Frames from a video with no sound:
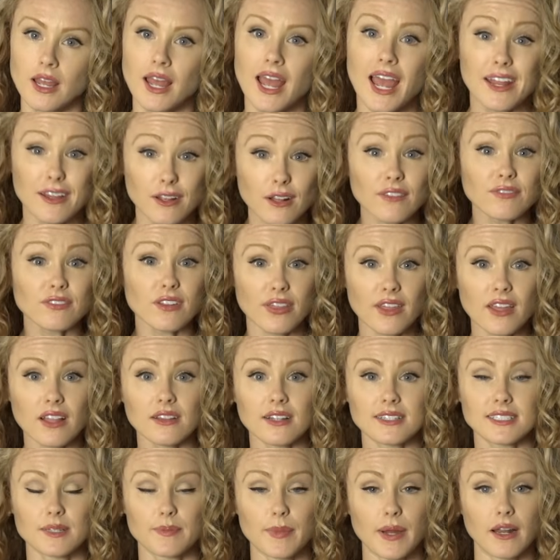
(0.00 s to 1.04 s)
And you'll have to think
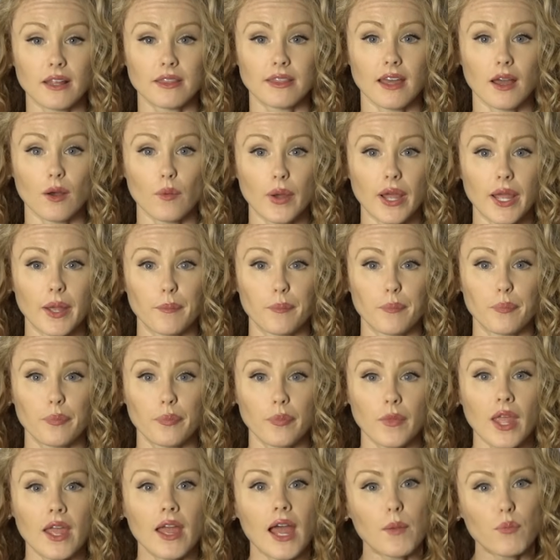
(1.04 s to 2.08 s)
less about it that way.
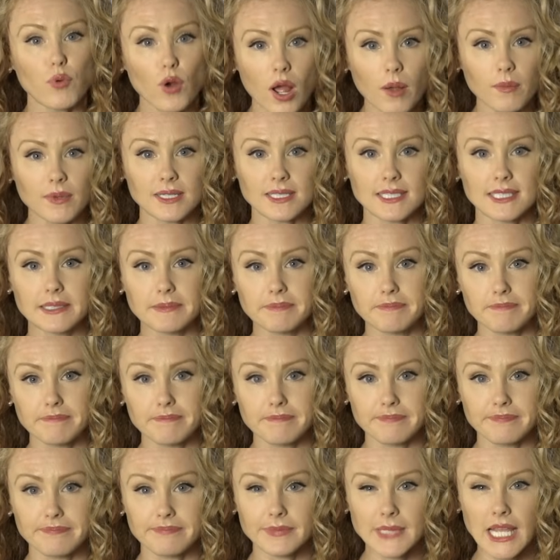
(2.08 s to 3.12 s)
I promise.
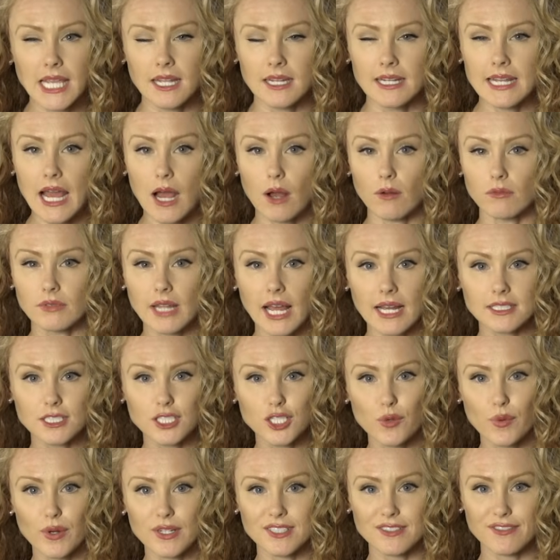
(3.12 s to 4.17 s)
Now, last
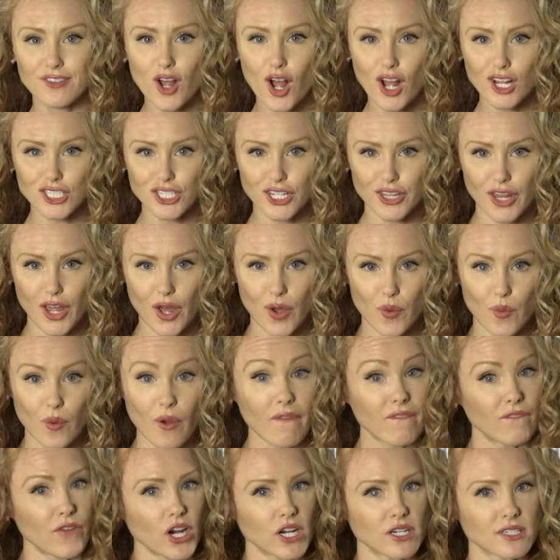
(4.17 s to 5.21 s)
2 words of caution though.
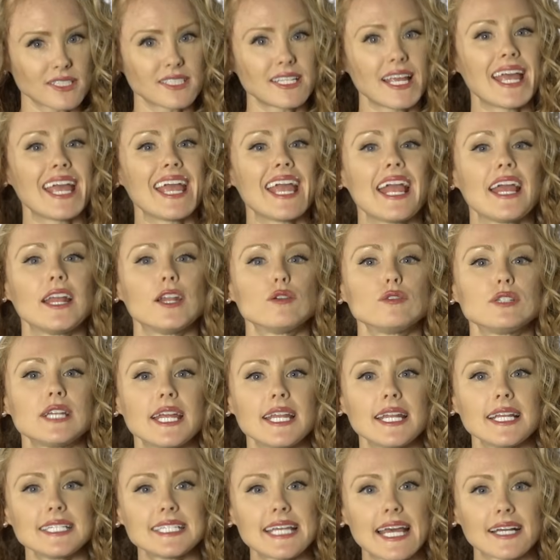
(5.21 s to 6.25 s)
First,
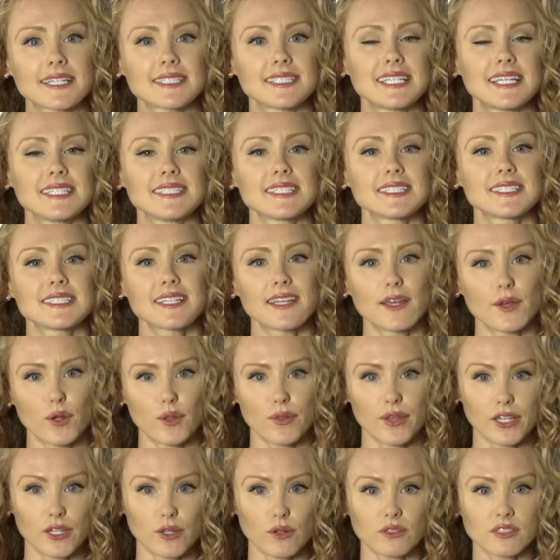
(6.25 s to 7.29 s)
annotating text is a skill
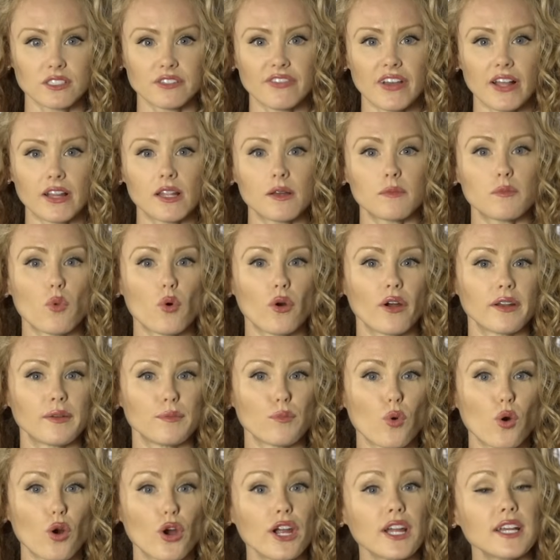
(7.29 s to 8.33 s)
that you'll develop more and
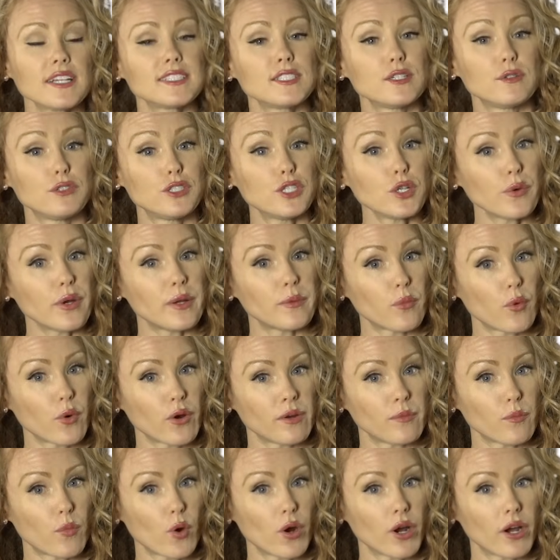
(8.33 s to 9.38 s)
more as you do it more
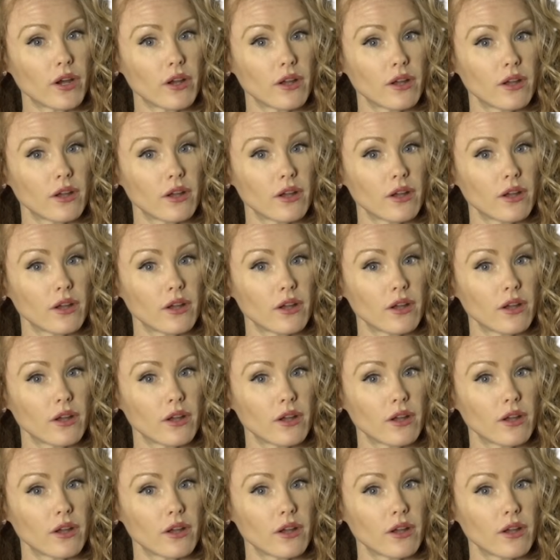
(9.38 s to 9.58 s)
and more.